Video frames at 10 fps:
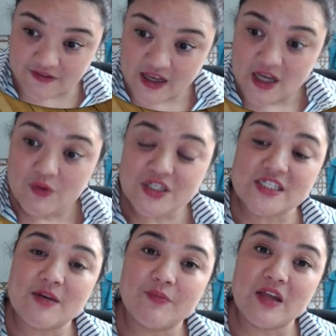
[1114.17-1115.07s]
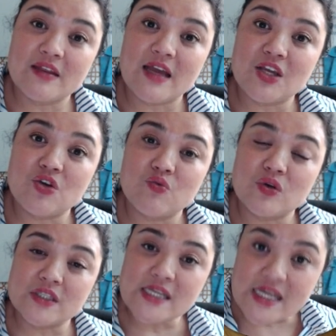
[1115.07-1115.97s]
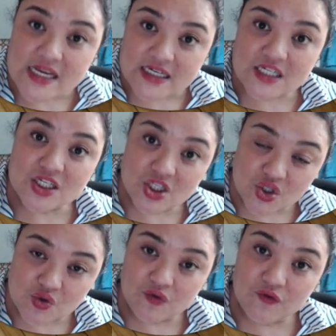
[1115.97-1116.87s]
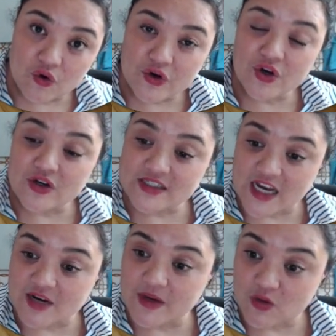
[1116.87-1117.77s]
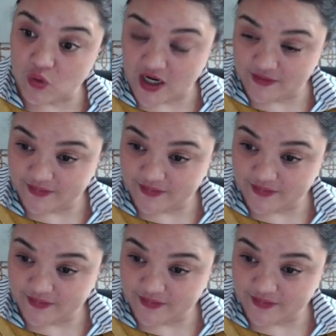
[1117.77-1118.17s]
which is something that you will need to do for your assignment 1.